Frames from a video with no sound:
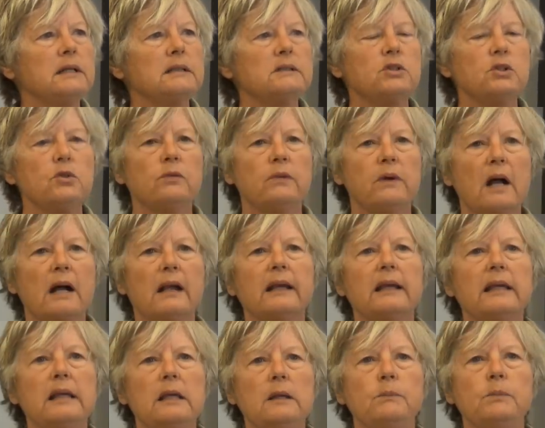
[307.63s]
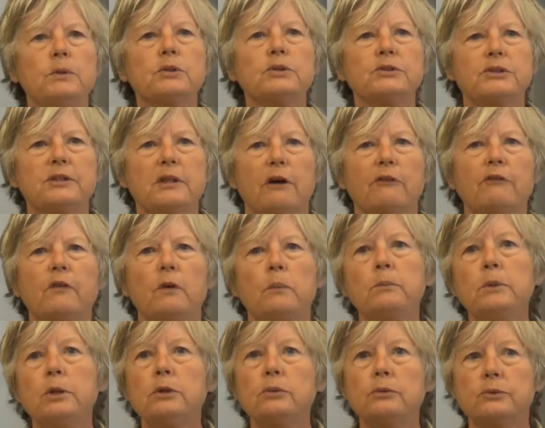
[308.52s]
is you've gotta keep yourself
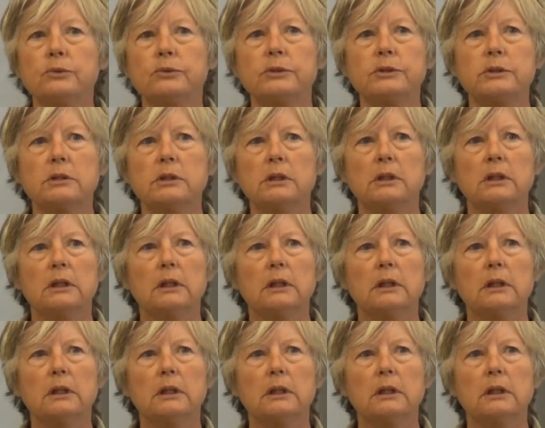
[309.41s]
amused.